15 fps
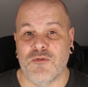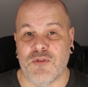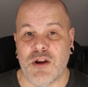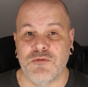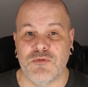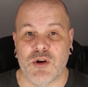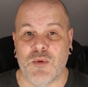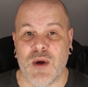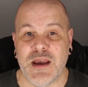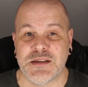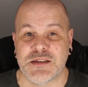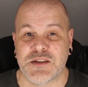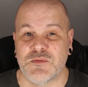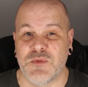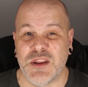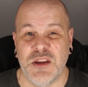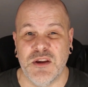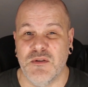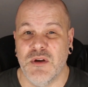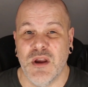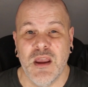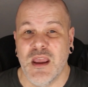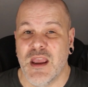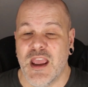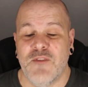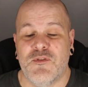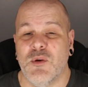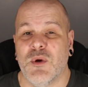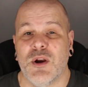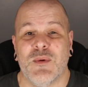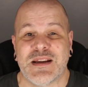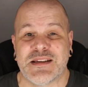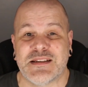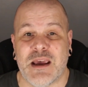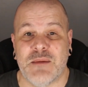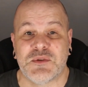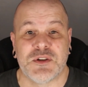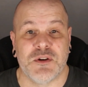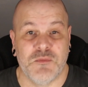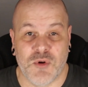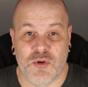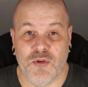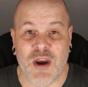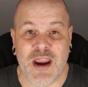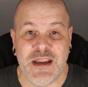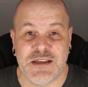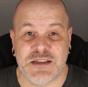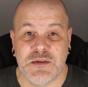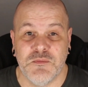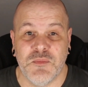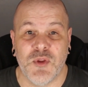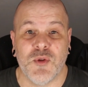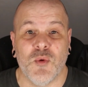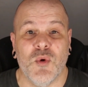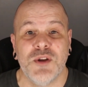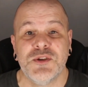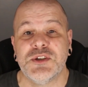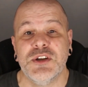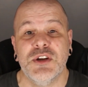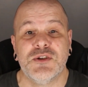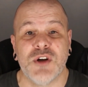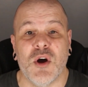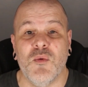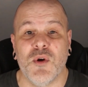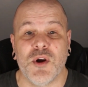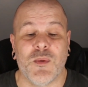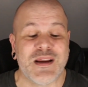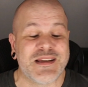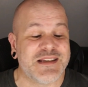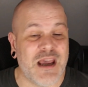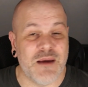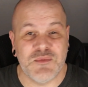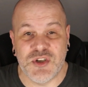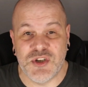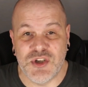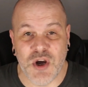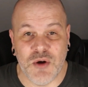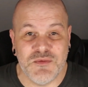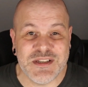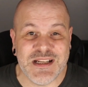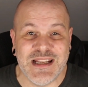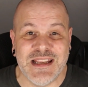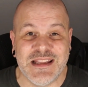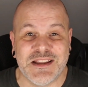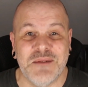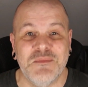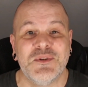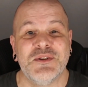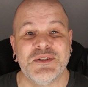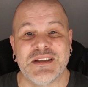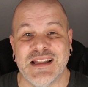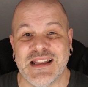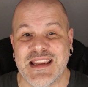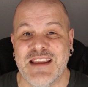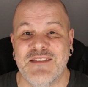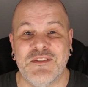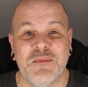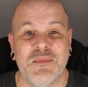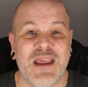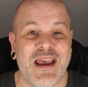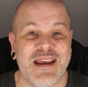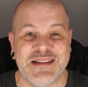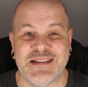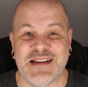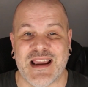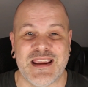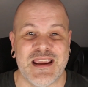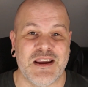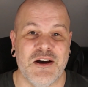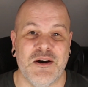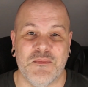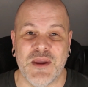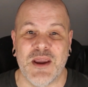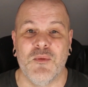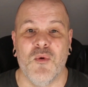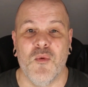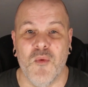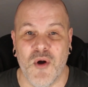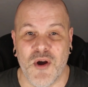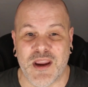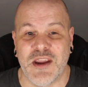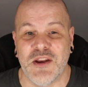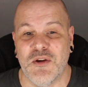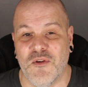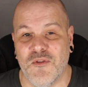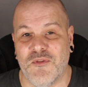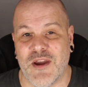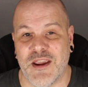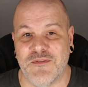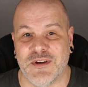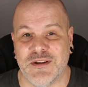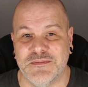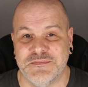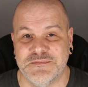friend requests, if you want to accept some, great, but the ones that you don't want to accept, don't delete them, just leave them there stacking up. It will work in your favor.